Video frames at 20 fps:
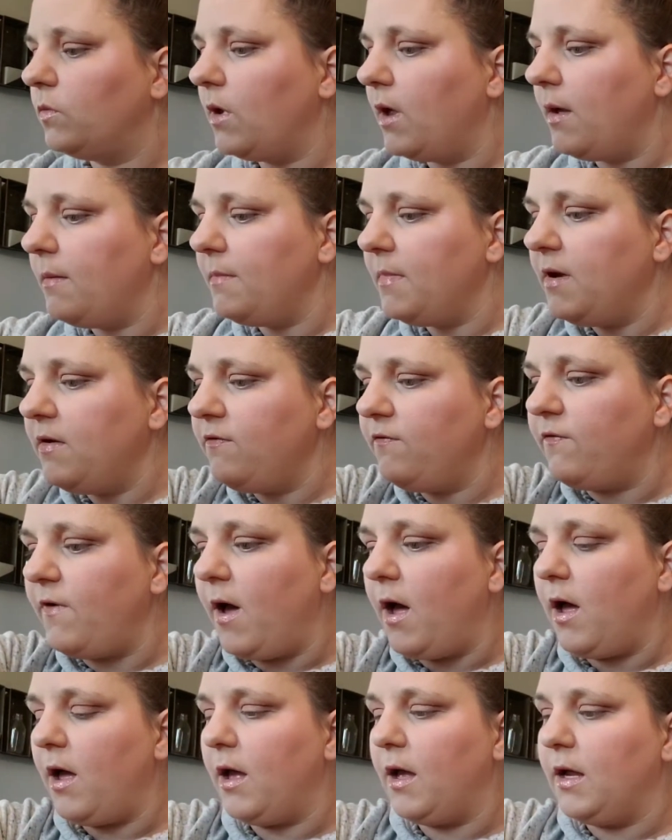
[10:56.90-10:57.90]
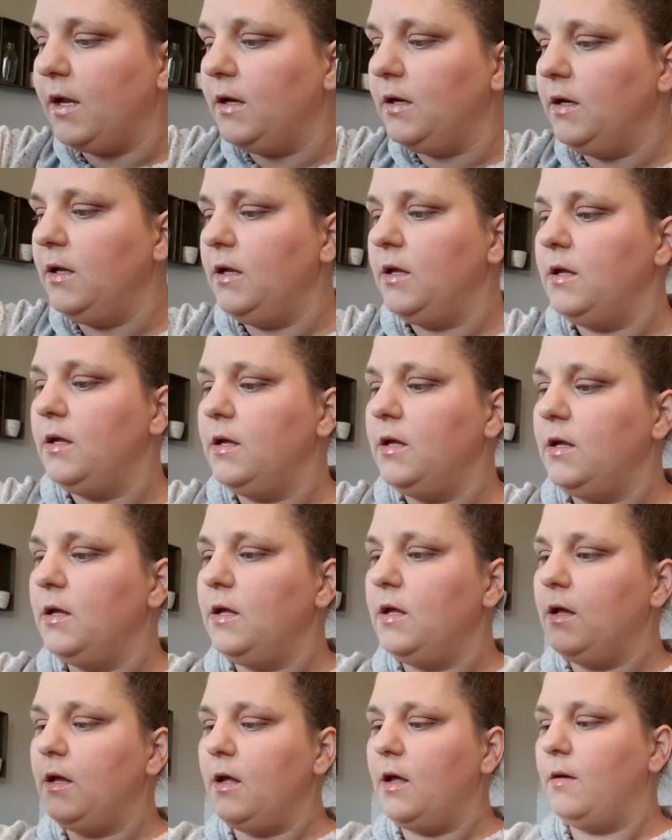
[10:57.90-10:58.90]
let me find,
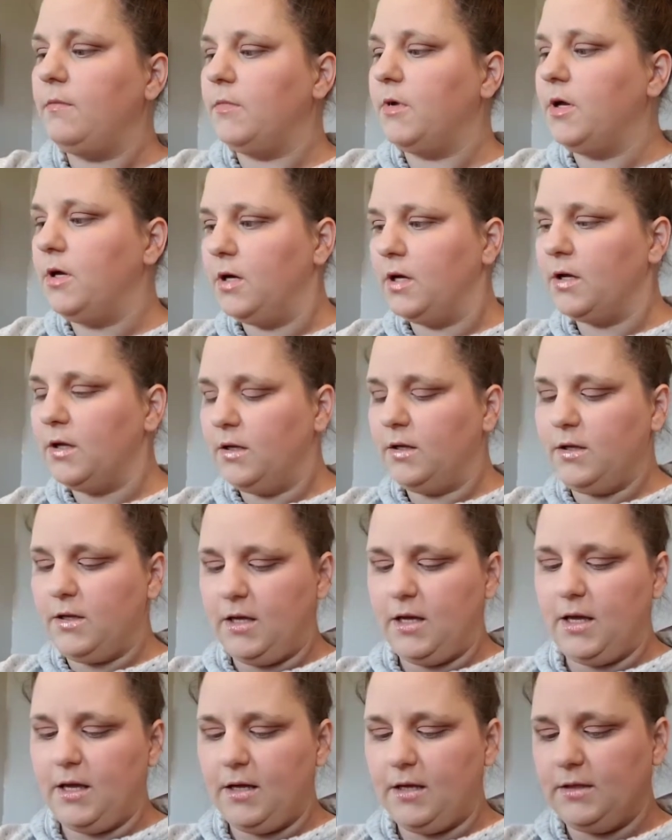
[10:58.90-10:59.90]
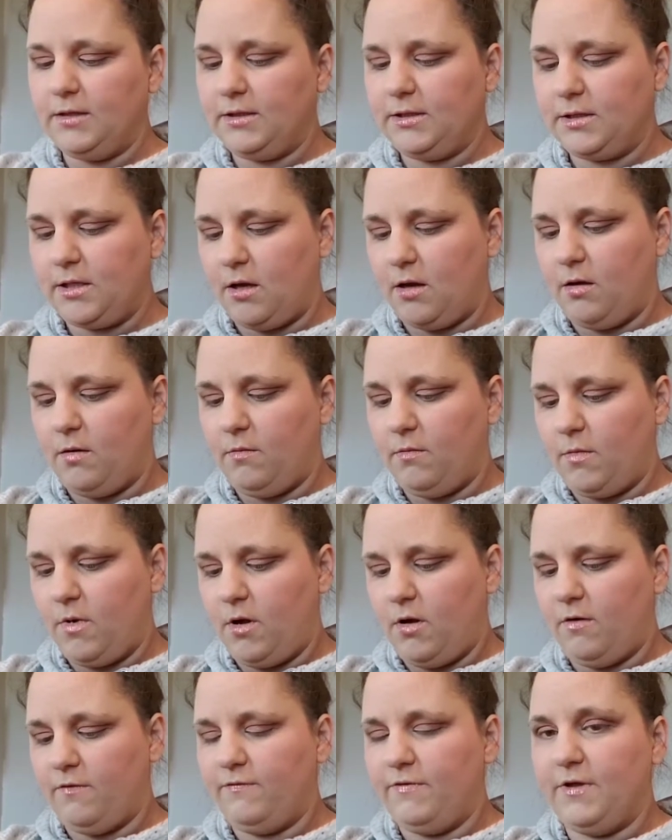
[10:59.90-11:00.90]
I'm going to get
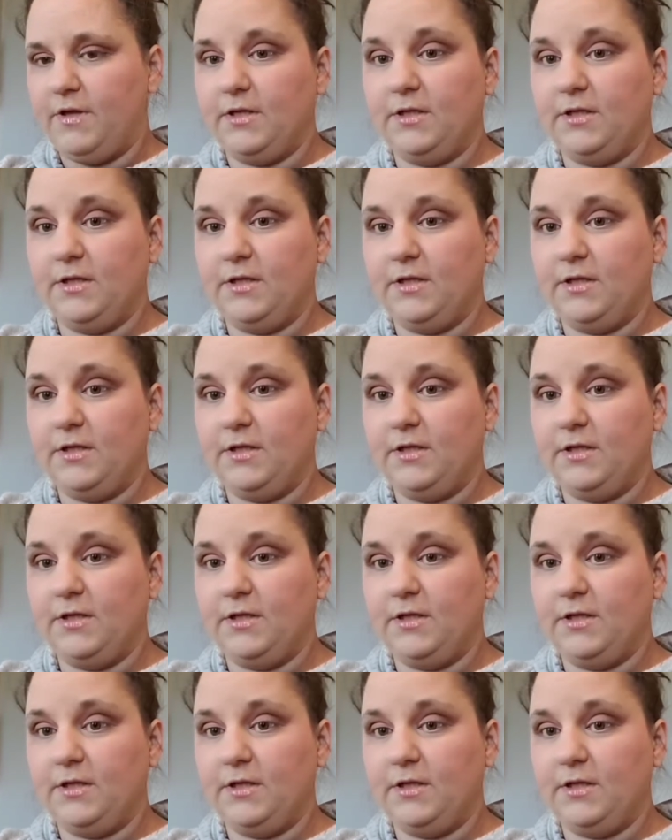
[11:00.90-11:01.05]
some of